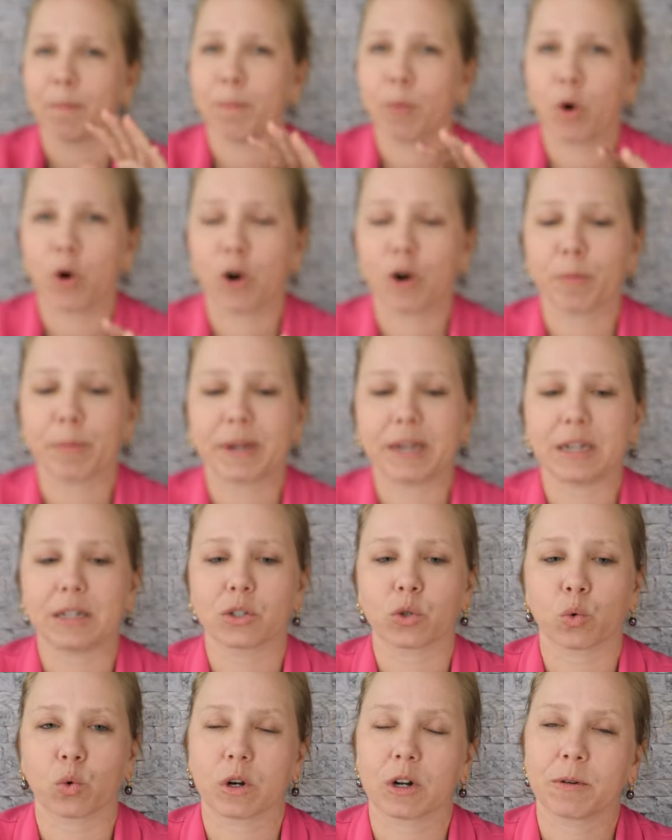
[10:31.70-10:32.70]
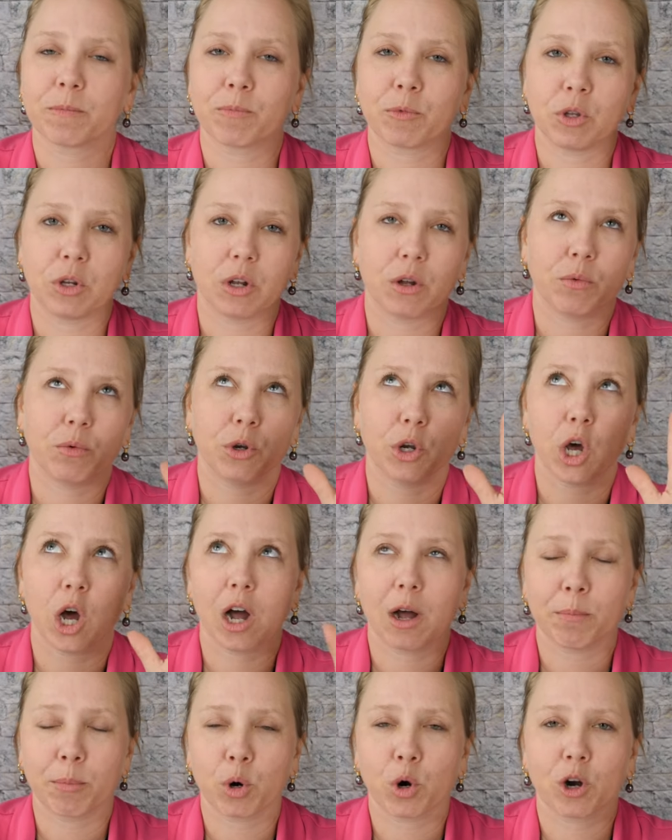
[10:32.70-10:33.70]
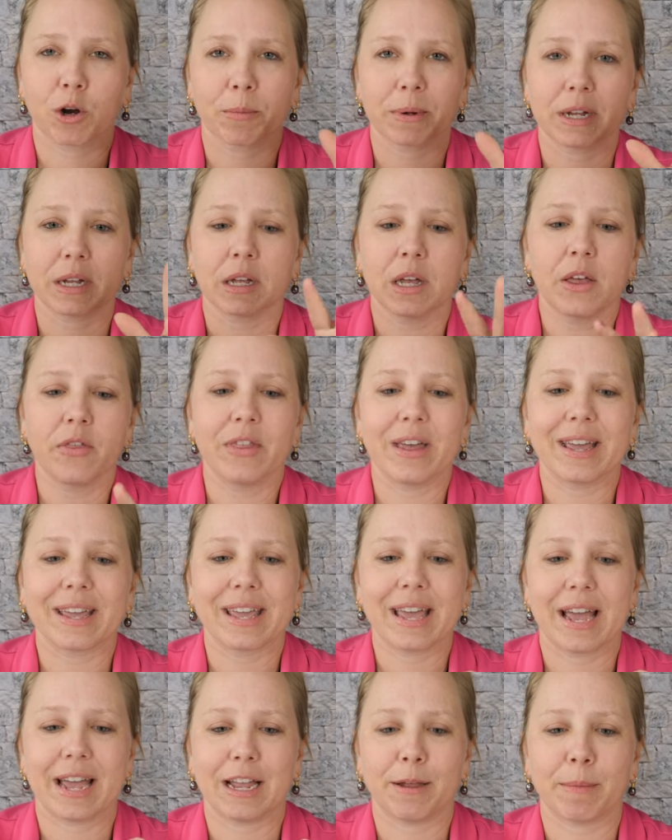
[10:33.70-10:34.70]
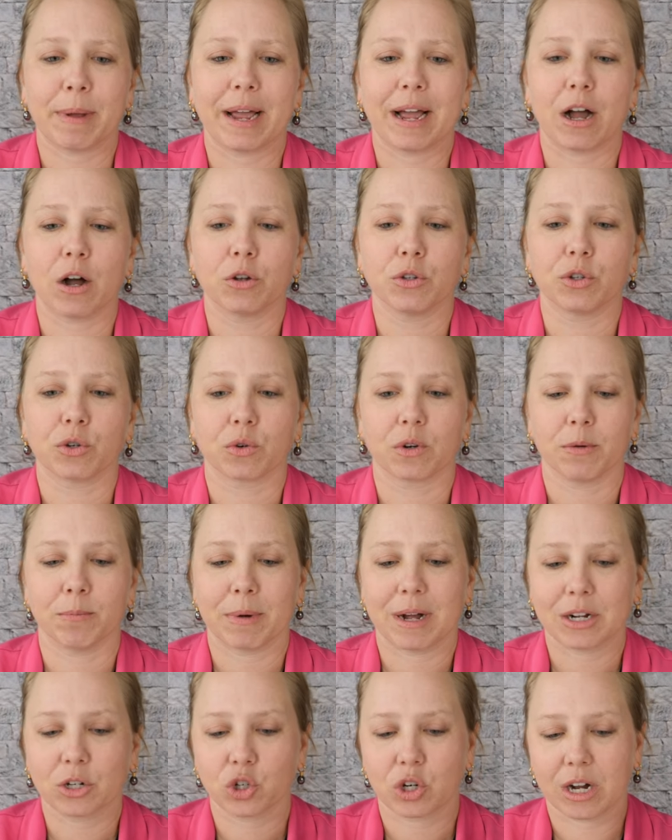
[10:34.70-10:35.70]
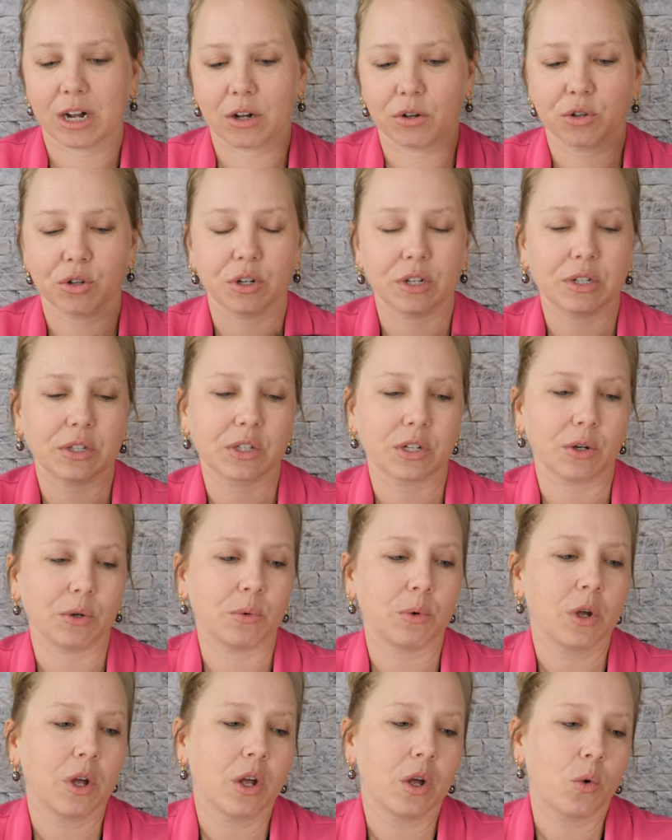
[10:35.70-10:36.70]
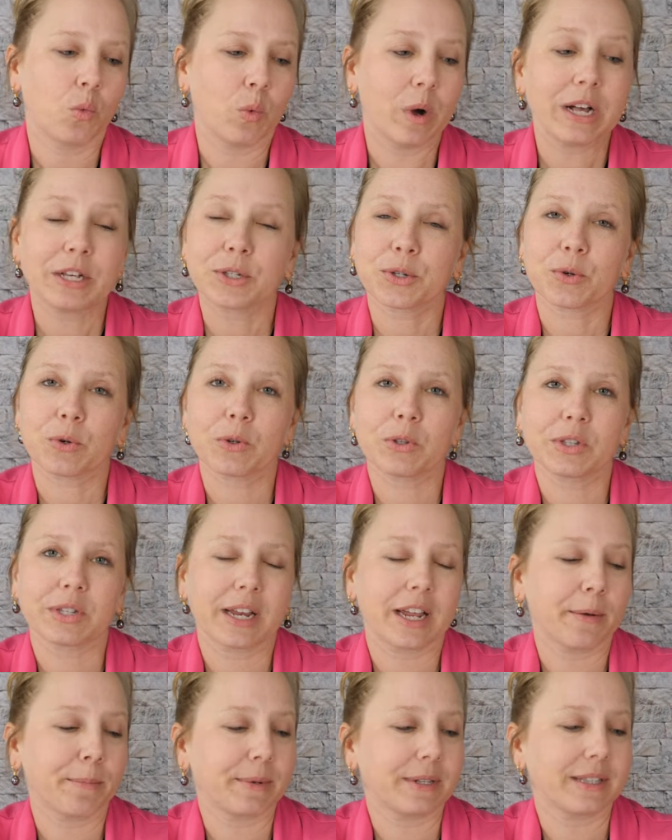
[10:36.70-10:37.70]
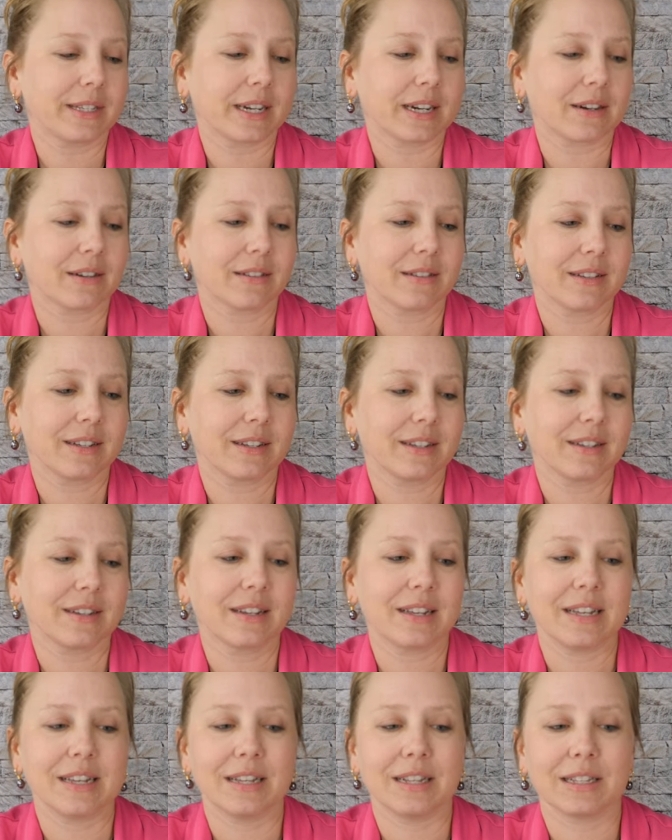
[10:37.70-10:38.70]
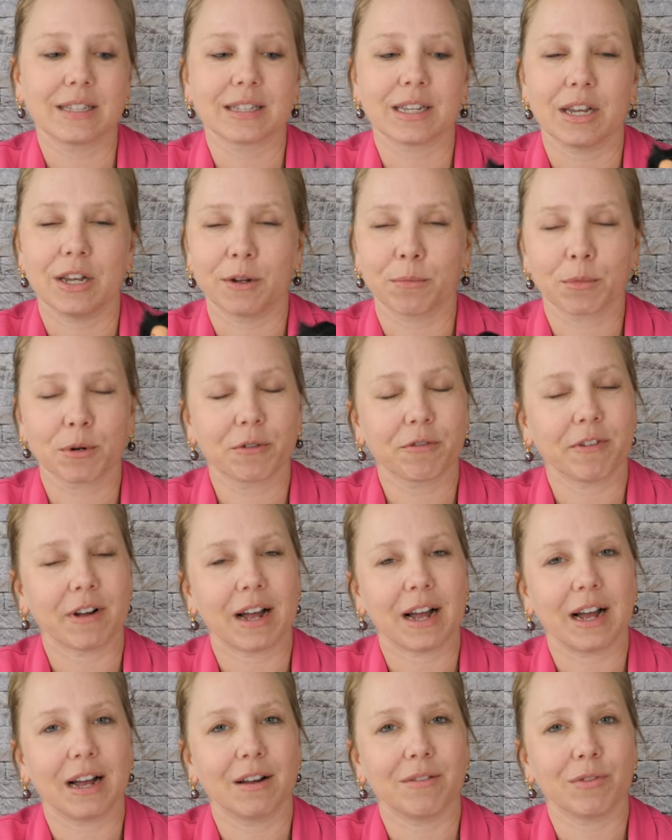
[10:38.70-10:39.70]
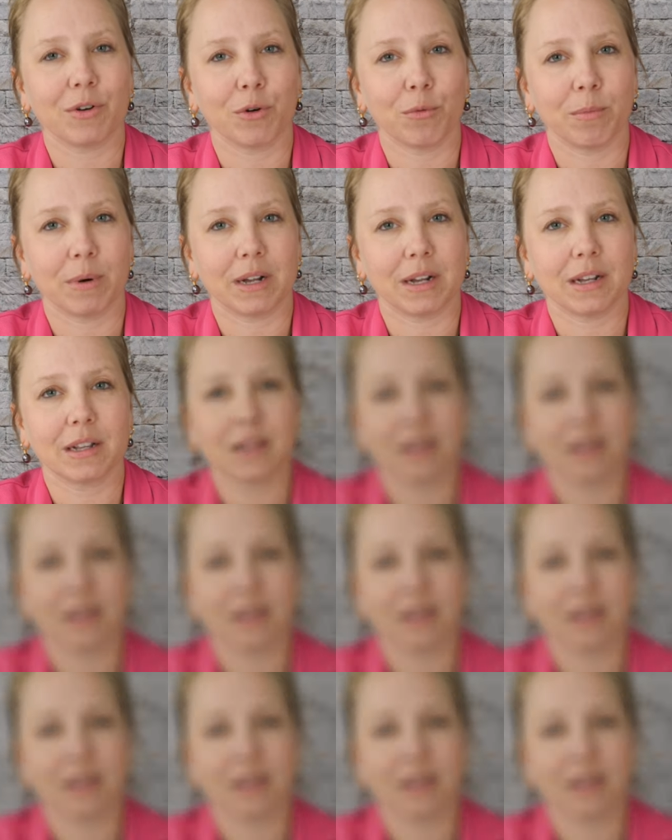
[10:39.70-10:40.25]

Barbies, or, you know, not Barbie, that came out during my childhood. So Western Stampin' Tara Lynn is number 5 on my